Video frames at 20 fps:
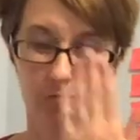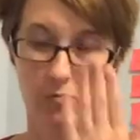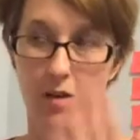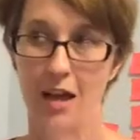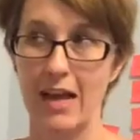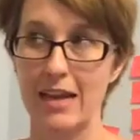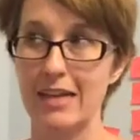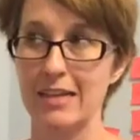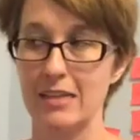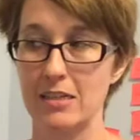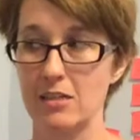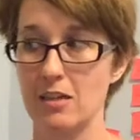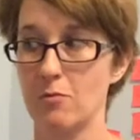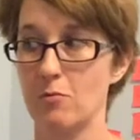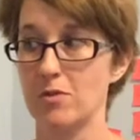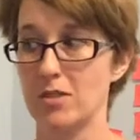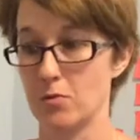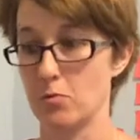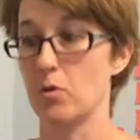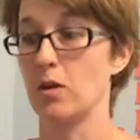I didn't, it
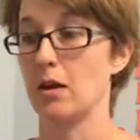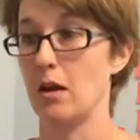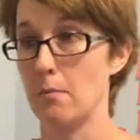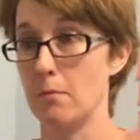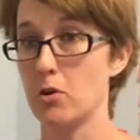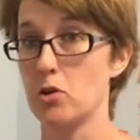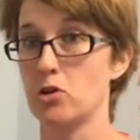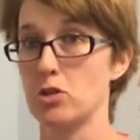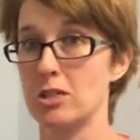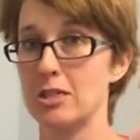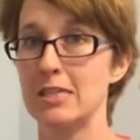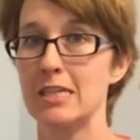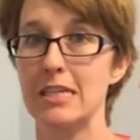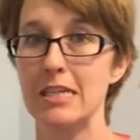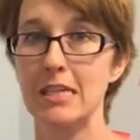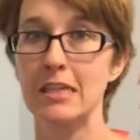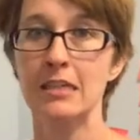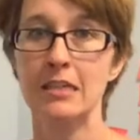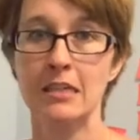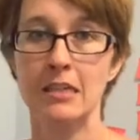wasn't, like, an
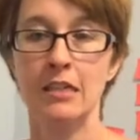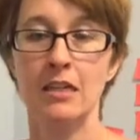emergency.